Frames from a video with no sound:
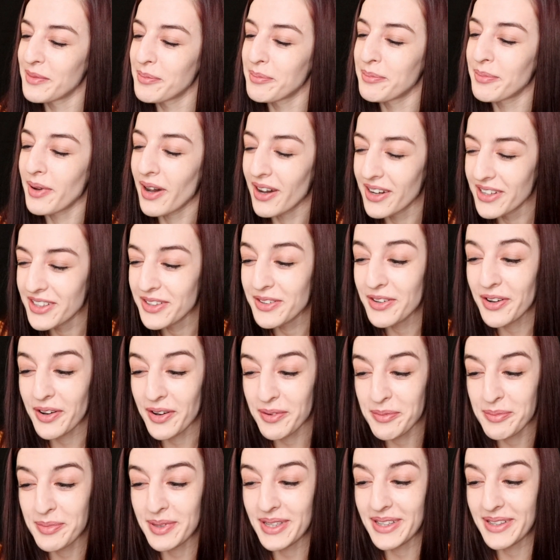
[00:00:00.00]
But you
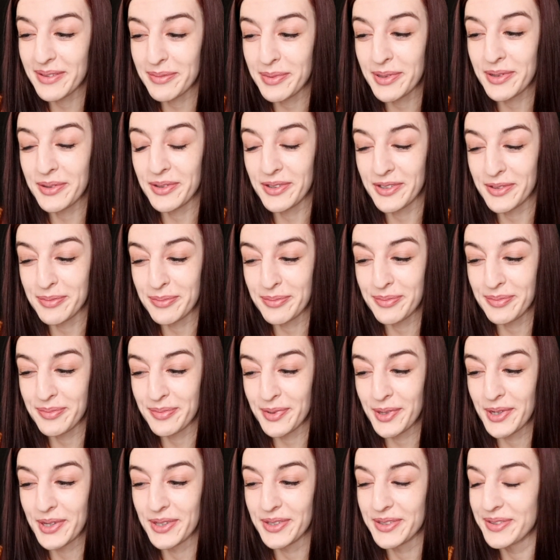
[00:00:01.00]
can't beat a Builder's
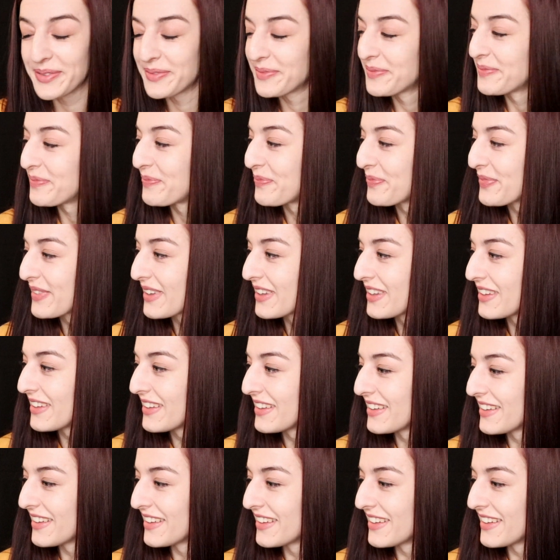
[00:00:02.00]
Brew.
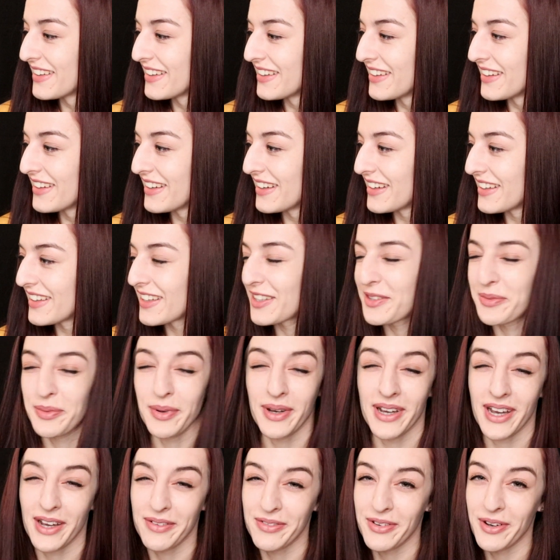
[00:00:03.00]
And that's what
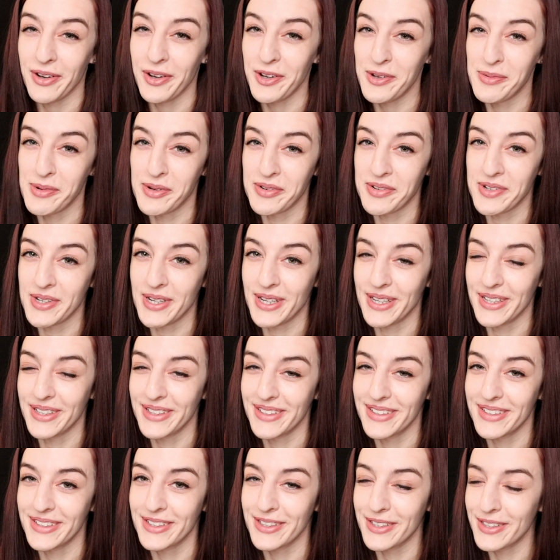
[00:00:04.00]
I have at home every day,
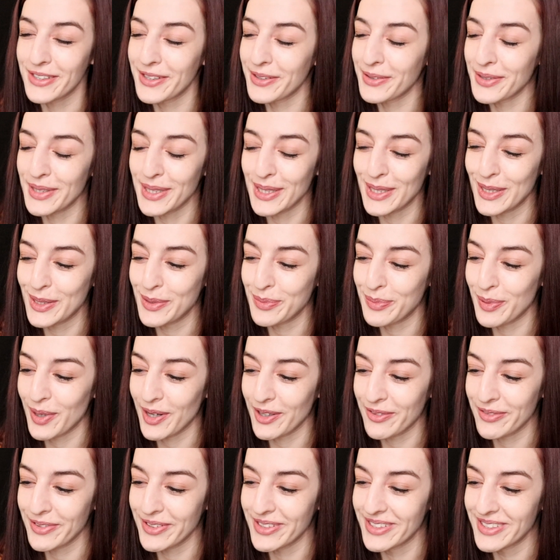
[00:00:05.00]
is a good old English
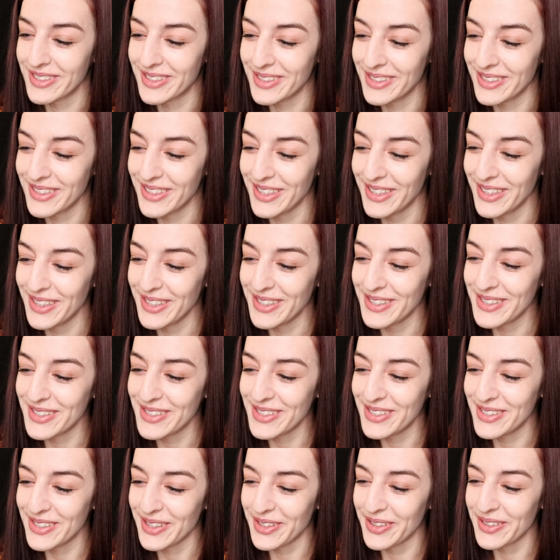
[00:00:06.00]
breakfast.
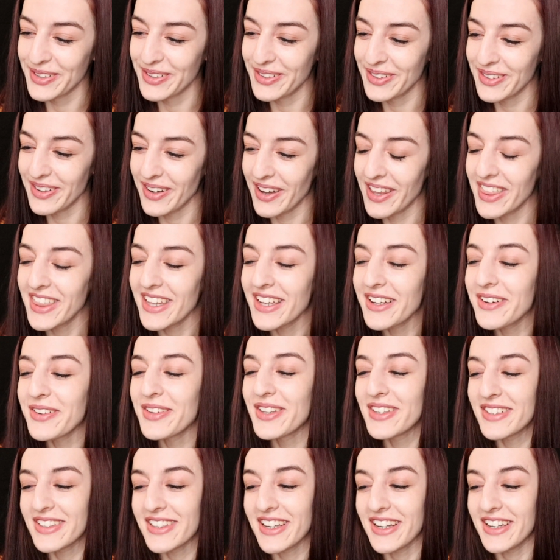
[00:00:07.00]
So I think on
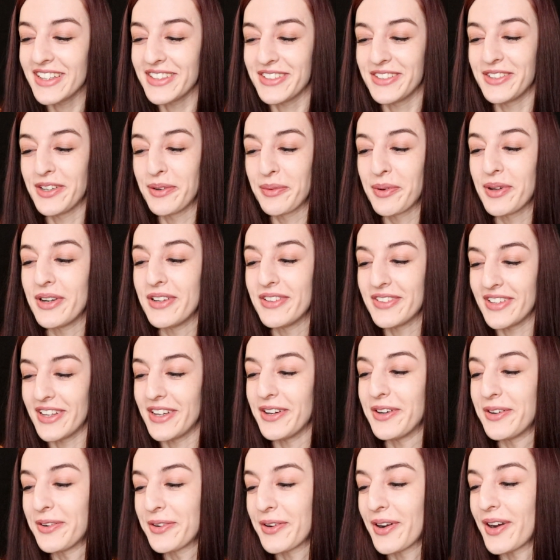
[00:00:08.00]
this occasion I'm going to say
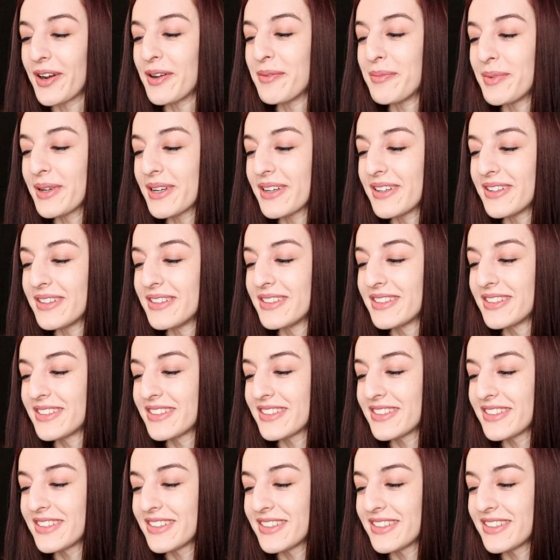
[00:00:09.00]
Earl Grey, because